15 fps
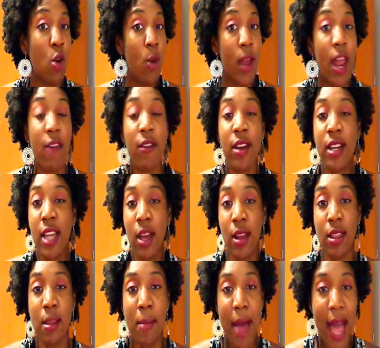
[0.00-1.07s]
or whatever
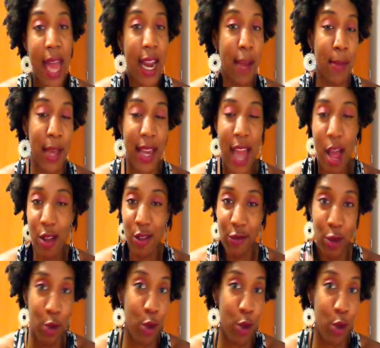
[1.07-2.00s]
down at the bottom, and I'll